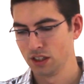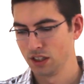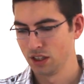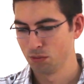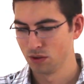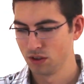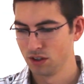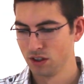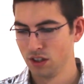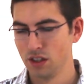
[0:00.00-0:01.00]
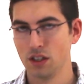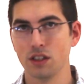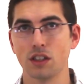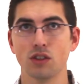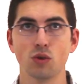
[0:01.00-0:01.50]
camera,
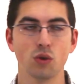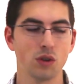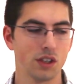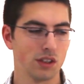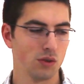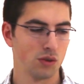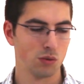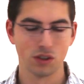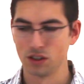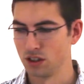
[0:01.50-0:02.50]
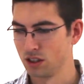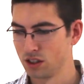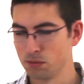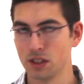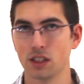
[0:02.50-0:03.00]
the controller that goes with it,
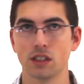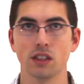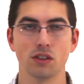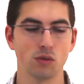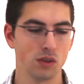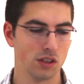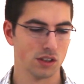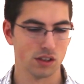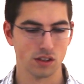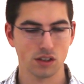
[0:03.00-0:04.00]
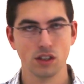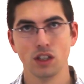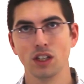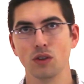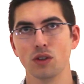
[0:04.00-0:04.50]
some of the accessories, and
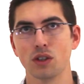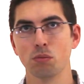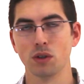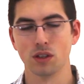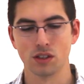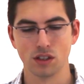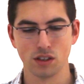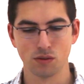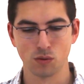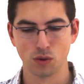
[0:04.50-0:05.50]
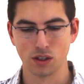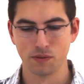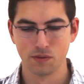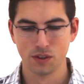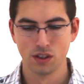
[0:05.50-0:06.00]
do a little comparison here for you.
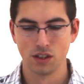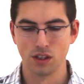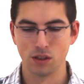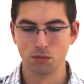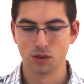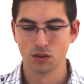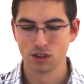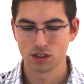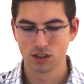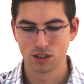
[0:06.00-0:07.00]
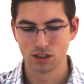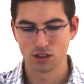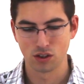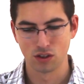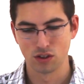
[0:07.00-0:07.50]
So this
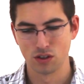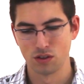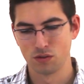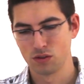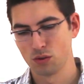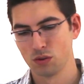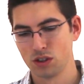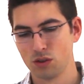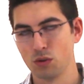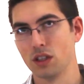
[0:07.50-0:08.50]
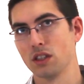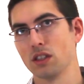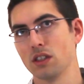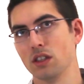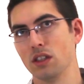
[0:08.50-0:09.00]
is our
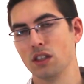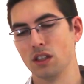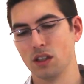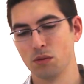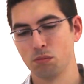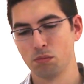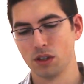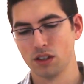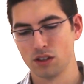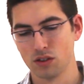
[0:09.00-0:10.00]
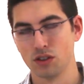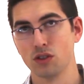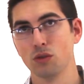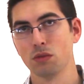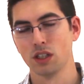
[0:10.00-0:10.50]
22x pan tilt
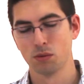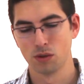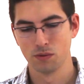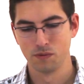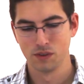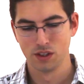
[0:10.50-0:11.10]
zoom camera.